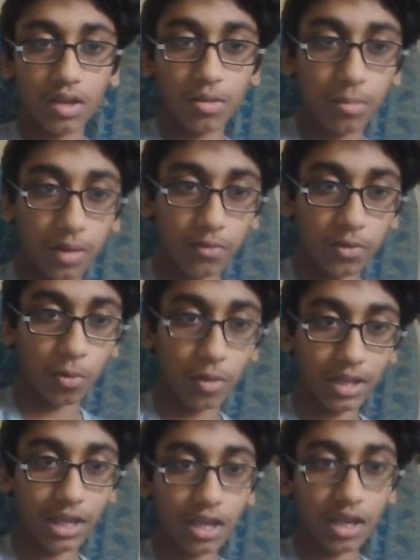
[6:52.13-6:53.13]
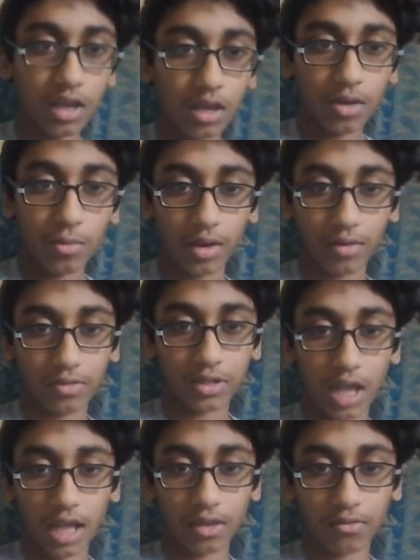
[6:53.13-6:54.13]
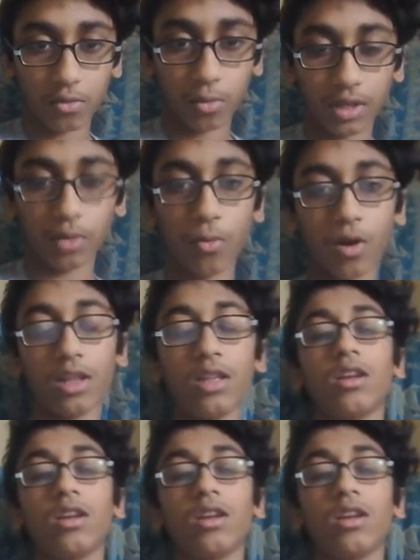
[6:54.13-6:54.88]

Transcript: We have 20. We have a side of 21.